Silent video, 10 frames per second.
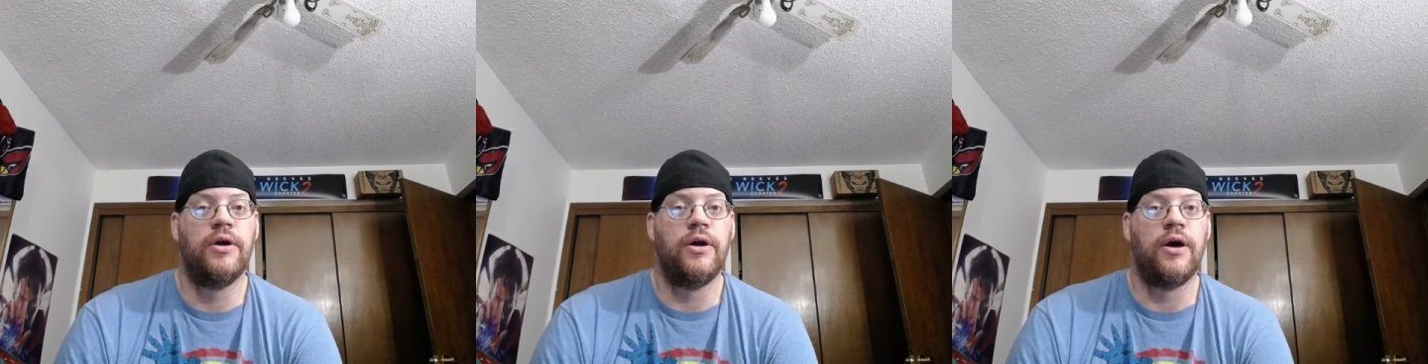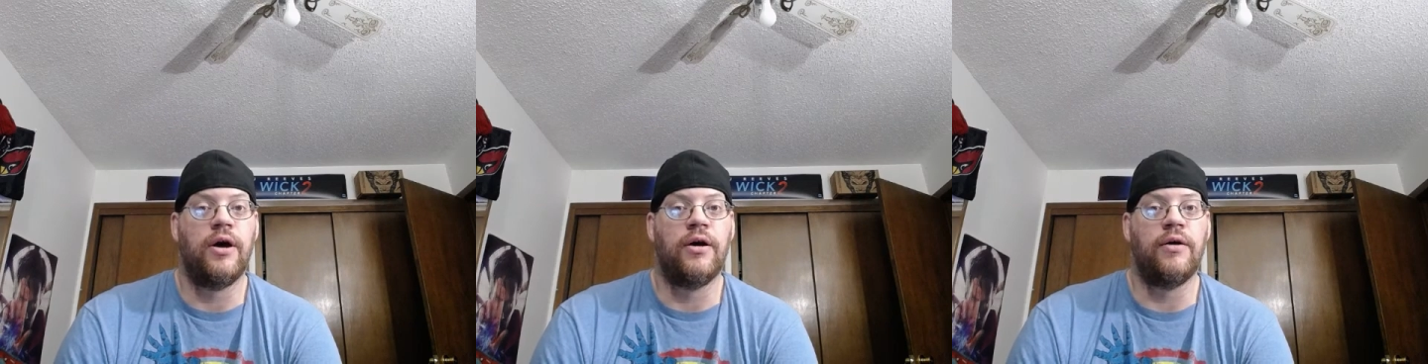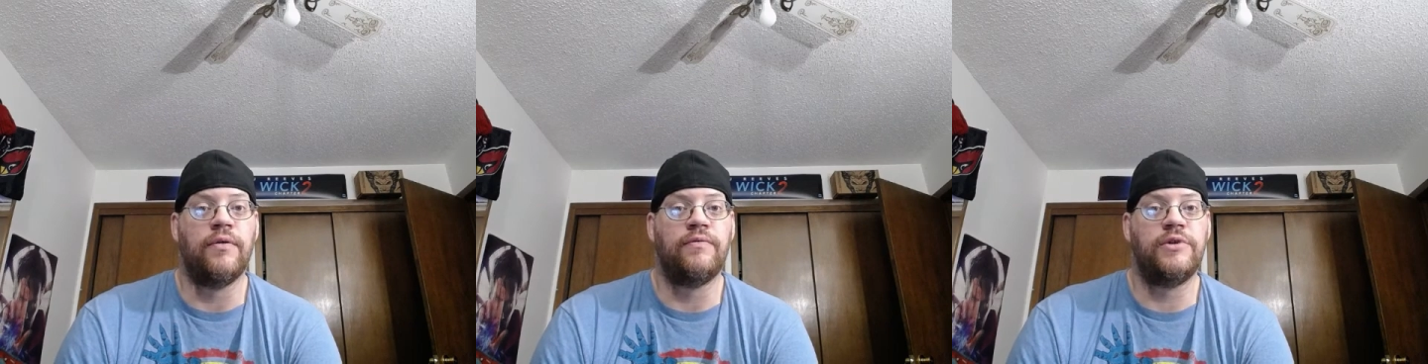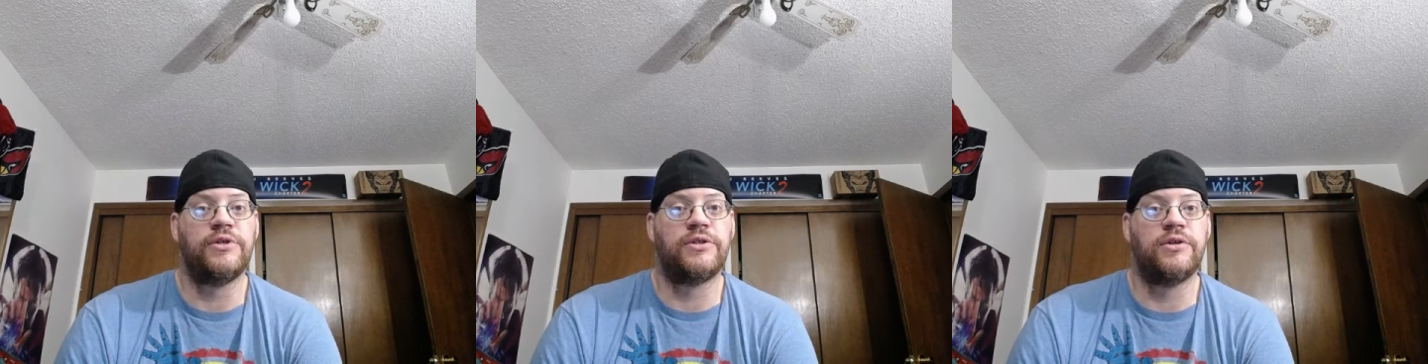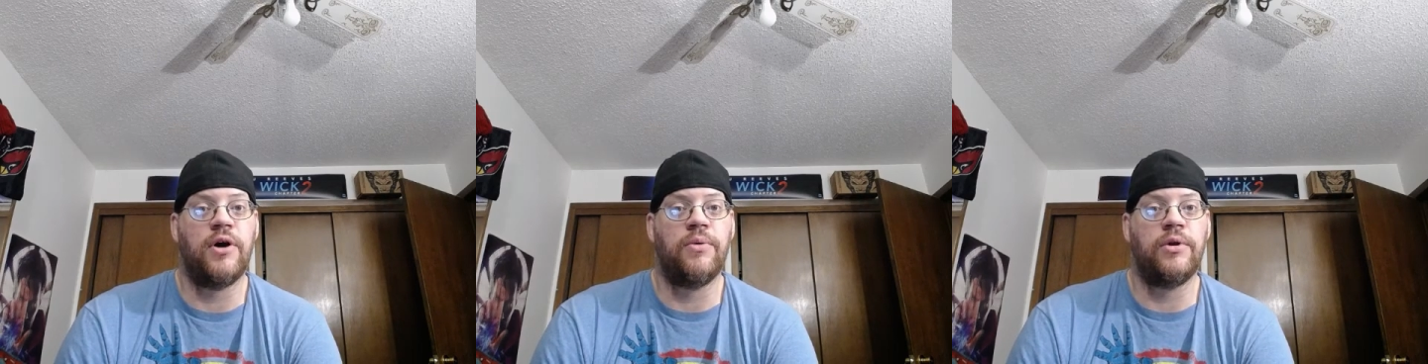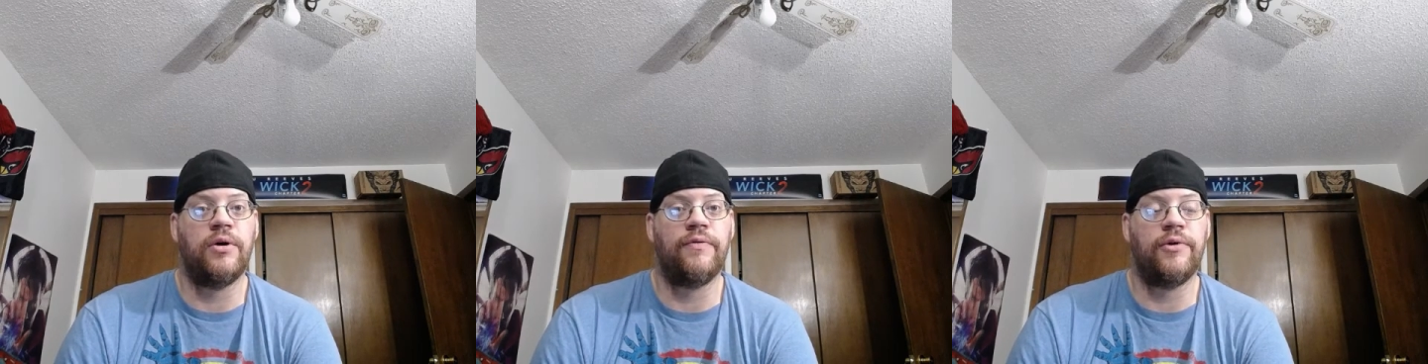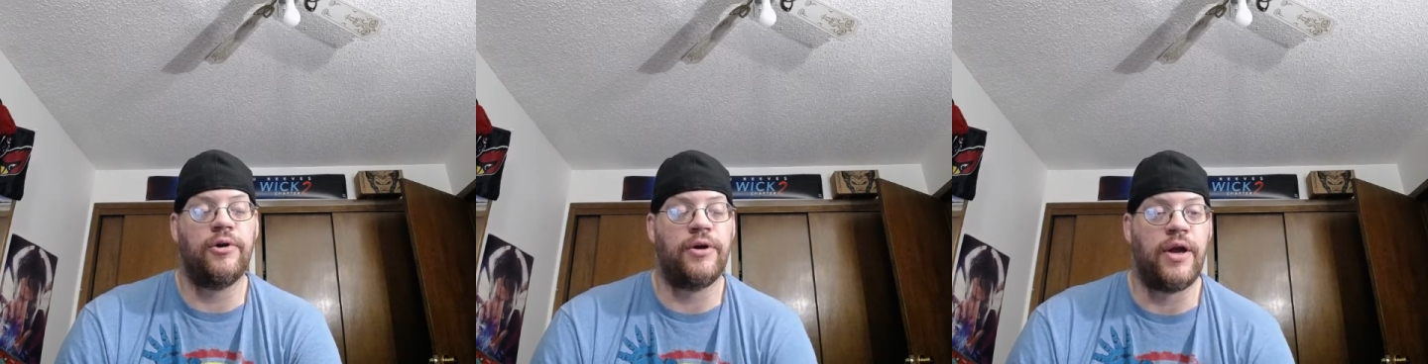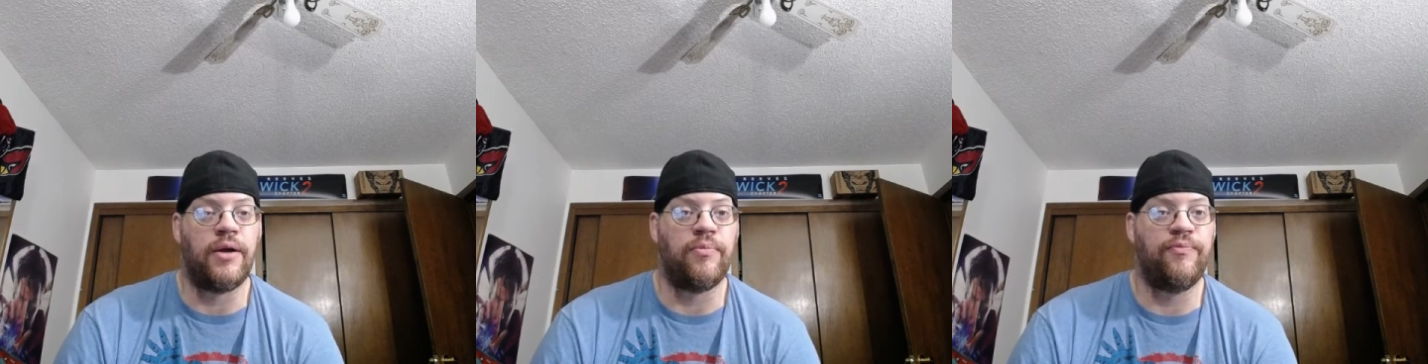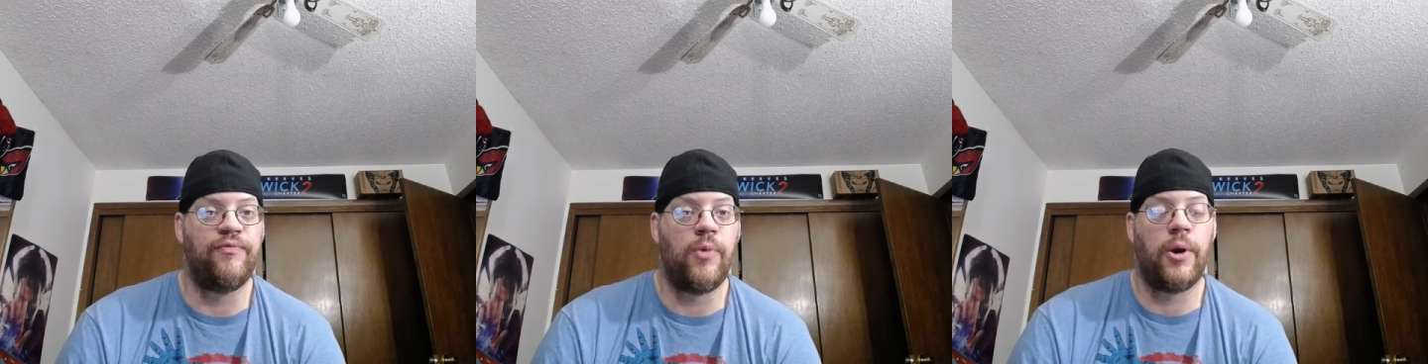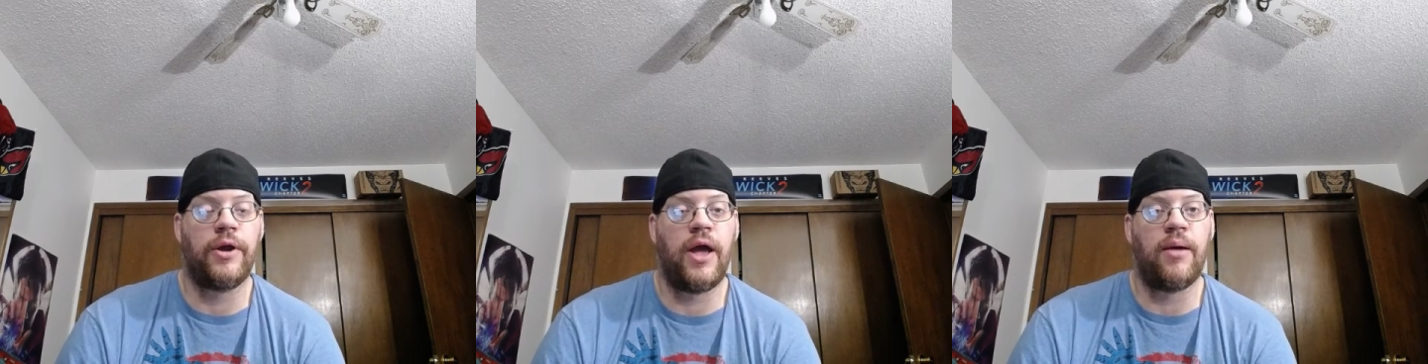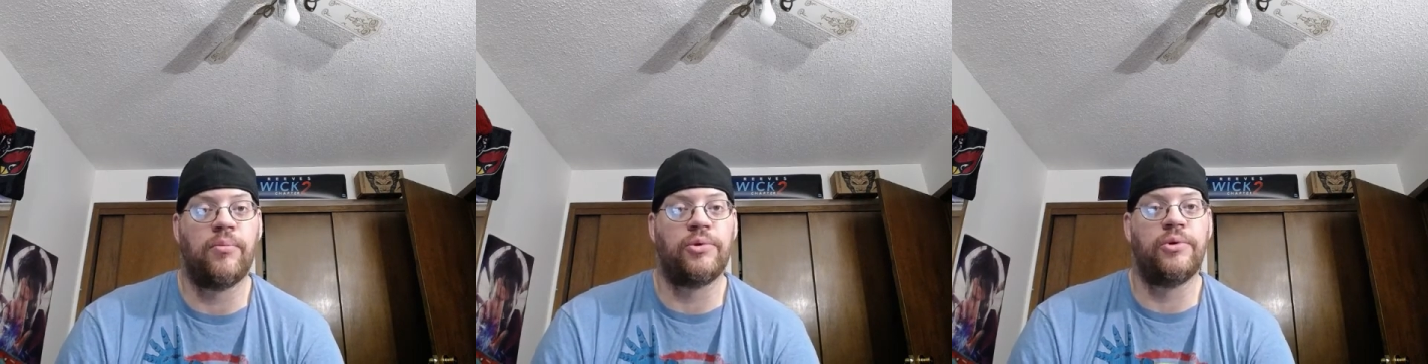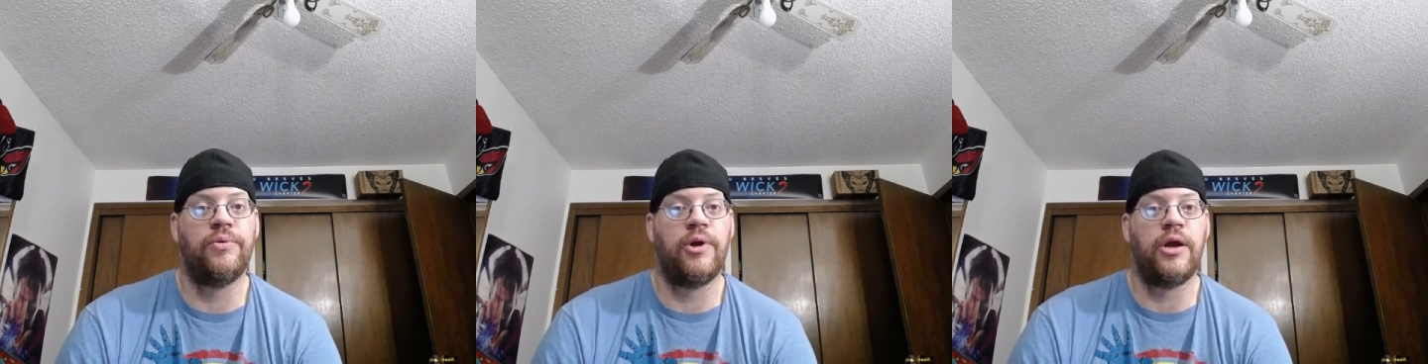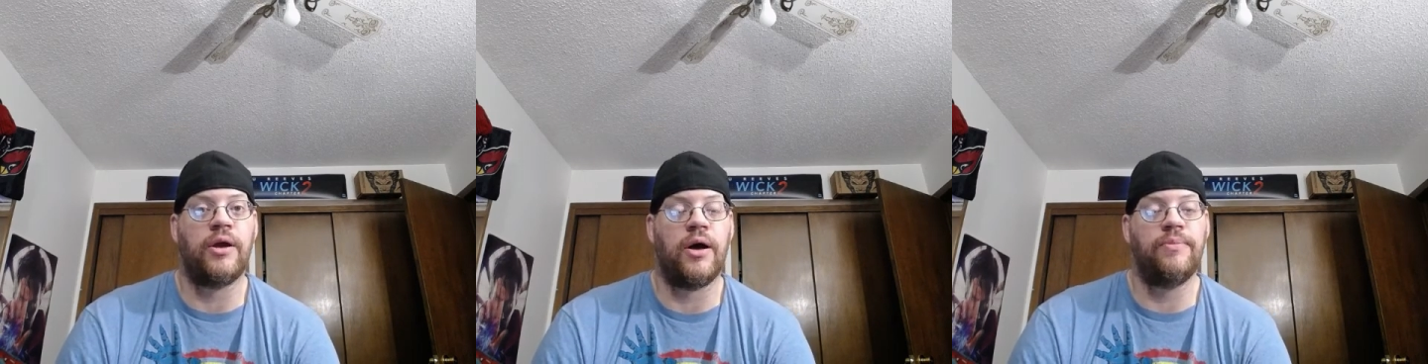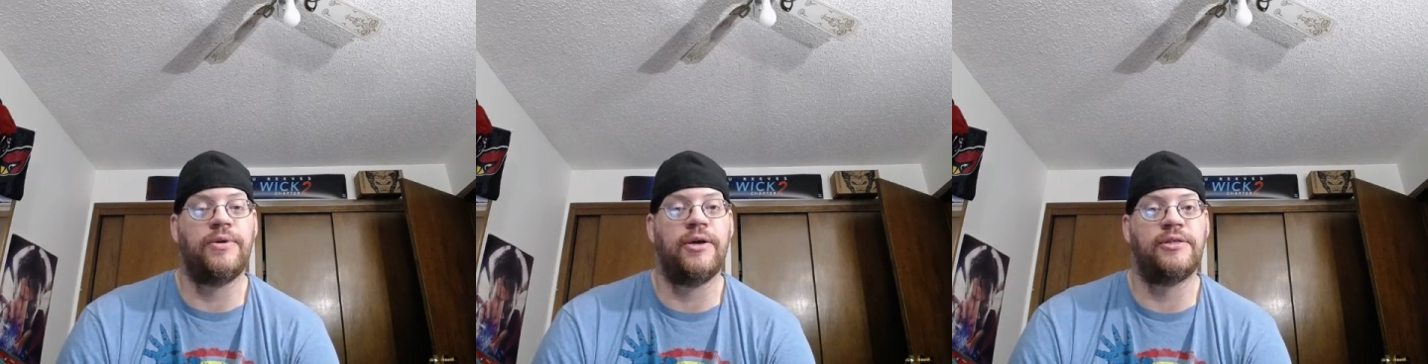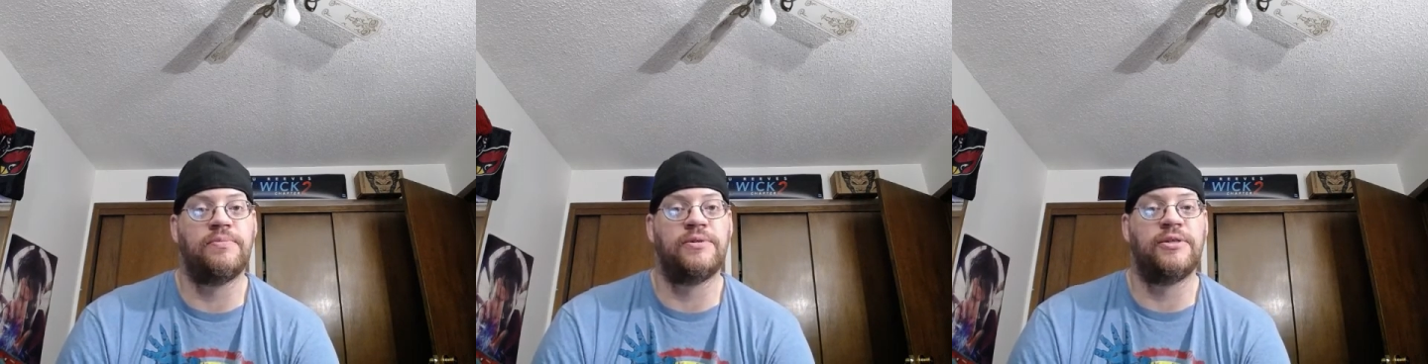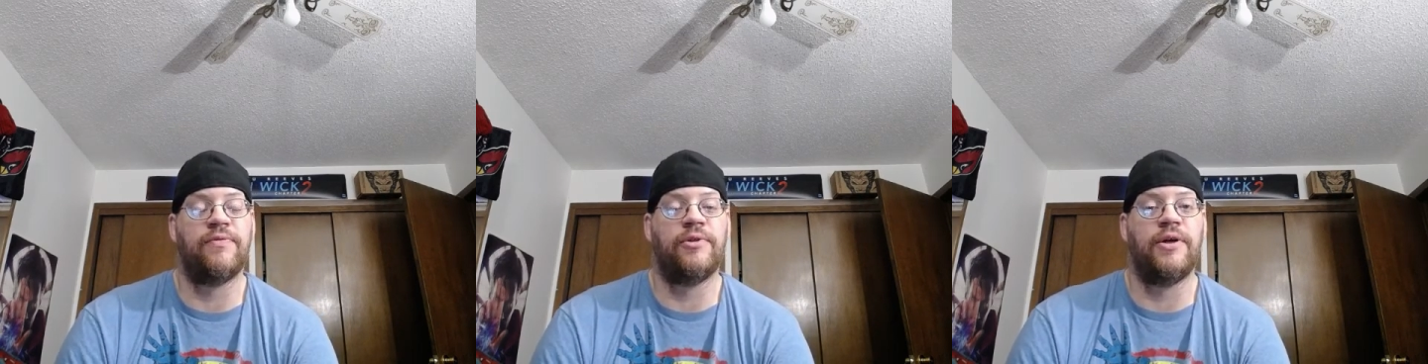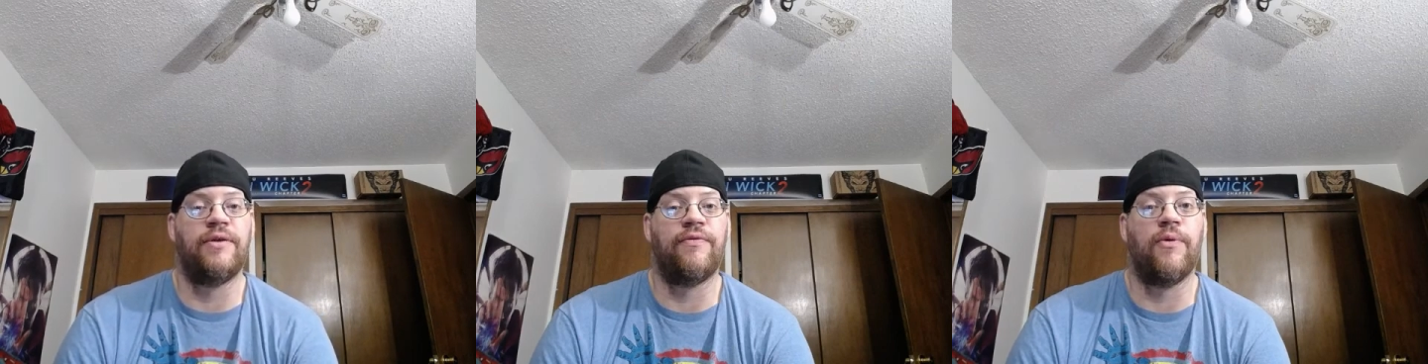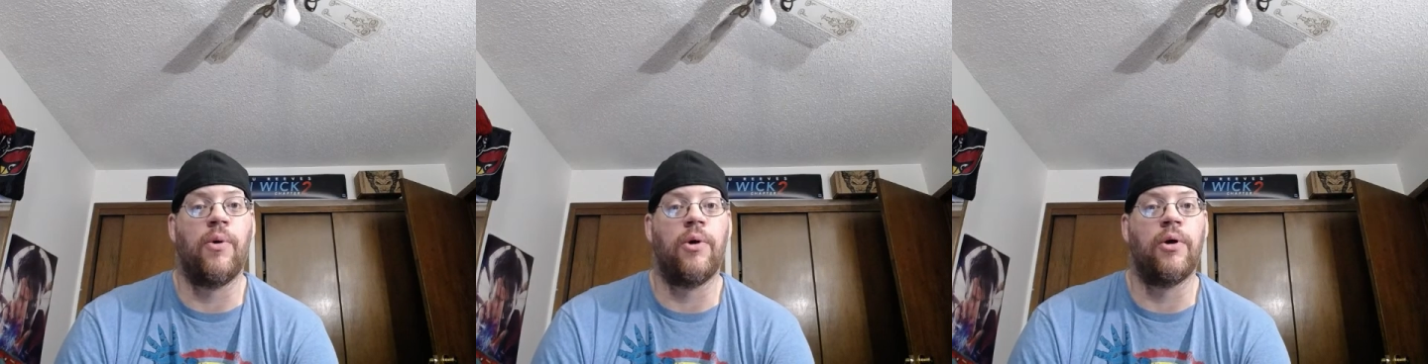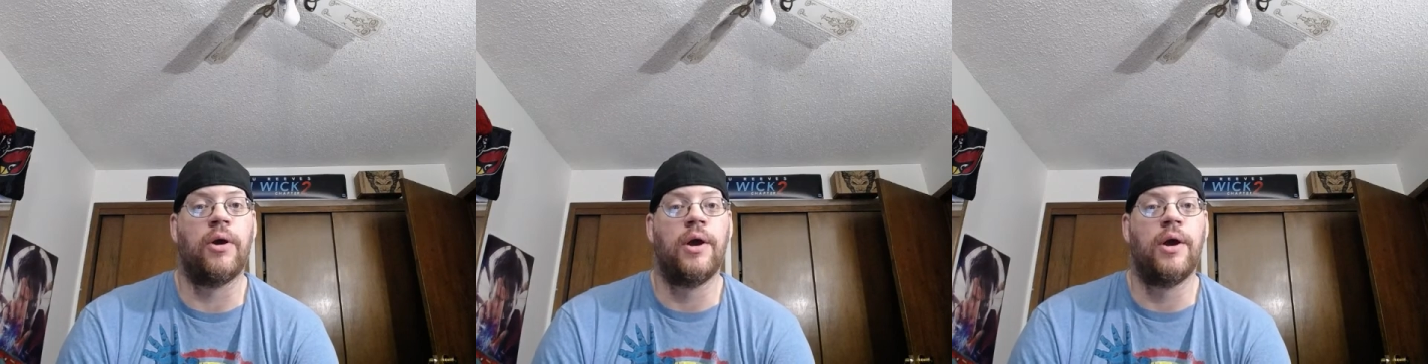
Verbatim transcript: of just going over a 4K and Blu-ray update specifically for